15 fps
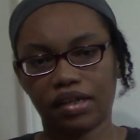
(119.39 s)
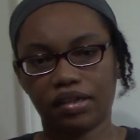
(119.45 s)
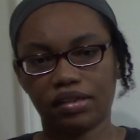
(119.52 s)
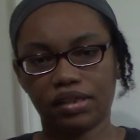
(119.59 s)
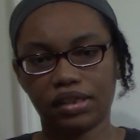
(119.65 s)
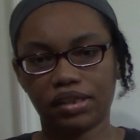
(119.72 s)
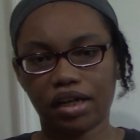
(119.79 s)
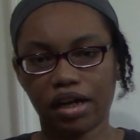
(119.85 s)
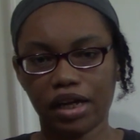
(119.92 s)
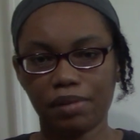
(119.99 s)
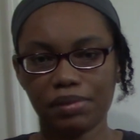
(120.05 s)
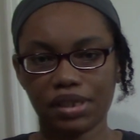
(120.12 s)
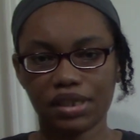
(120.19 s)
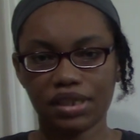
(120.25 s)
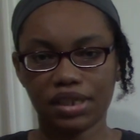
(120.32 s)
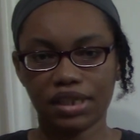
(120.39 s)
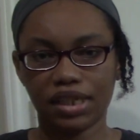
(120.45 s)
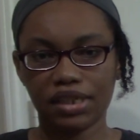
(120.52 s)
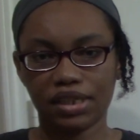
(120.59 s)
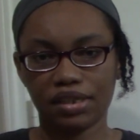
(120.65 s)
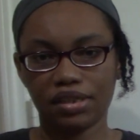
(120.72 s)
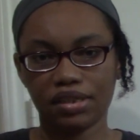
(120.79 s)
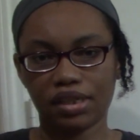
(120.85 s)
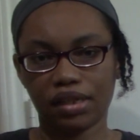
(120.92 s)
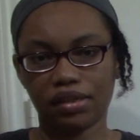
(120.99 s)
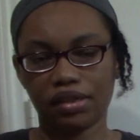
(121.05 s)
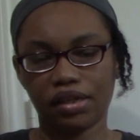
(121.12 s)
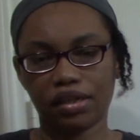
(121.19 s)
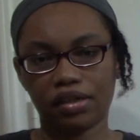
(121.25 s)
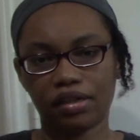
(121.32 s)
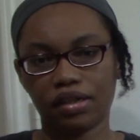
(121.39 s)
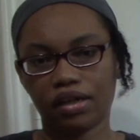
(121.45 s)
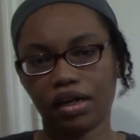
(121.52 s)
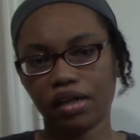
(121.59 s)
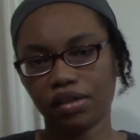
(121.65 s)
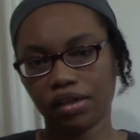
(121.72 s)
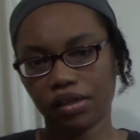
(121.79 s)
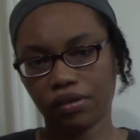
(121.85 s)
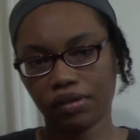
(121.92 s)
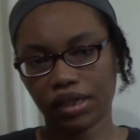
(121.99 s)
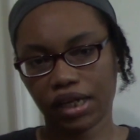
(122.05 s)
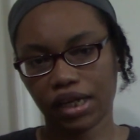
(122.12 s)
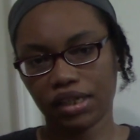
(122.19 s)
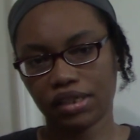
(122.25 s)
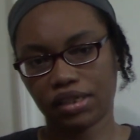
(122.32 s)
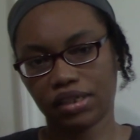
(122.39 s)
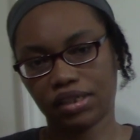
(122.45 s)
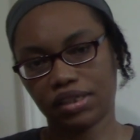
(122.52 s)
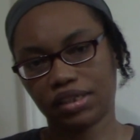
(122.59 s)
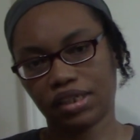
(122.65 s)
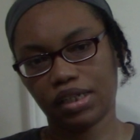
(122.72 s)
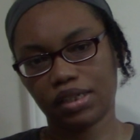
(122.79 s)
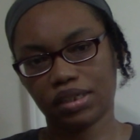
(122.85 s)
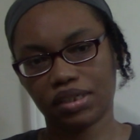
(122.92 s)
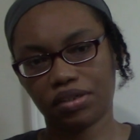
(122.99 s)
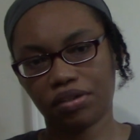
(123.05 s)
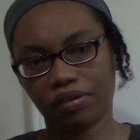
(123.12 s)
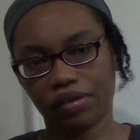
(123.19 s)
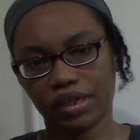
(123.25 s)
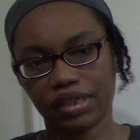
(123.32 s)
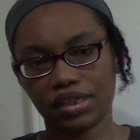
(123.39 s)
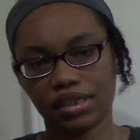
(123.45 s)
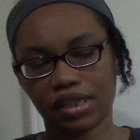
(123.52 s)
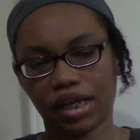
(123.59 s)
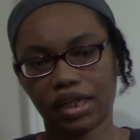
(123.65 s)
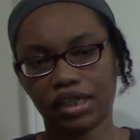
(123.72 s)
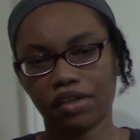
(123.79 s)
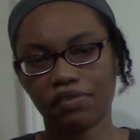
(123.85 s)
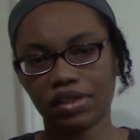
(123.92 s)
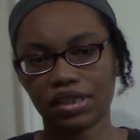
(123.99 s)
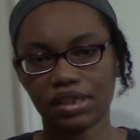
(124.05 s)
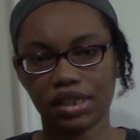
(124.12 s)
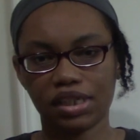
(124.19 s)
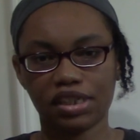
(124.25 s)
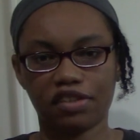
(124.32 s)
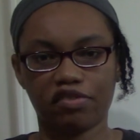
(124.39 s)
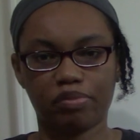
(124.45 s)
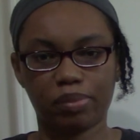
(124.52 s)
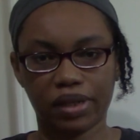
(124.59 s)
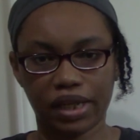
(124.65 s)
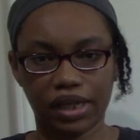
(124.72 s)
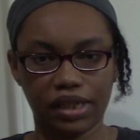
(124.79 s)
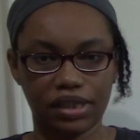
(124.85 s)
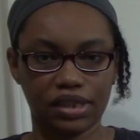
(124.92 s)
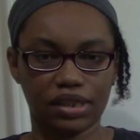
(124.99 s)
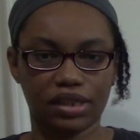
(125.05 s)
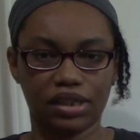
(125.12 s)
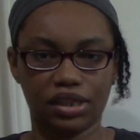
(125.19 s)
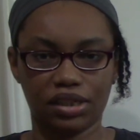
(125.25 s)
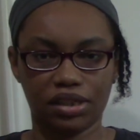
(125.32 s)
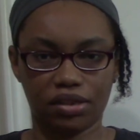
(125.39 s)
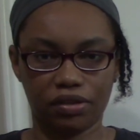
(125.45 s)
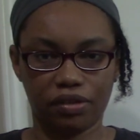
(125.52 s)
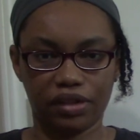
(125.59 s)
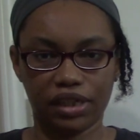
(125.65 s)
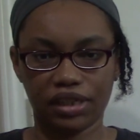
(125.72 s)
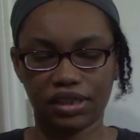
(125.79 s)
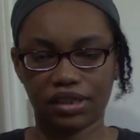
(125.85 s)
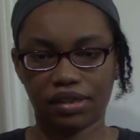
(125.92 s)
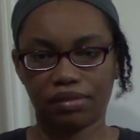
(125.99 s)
the times and seasons, and the other locations stories that give a sense of place to stories.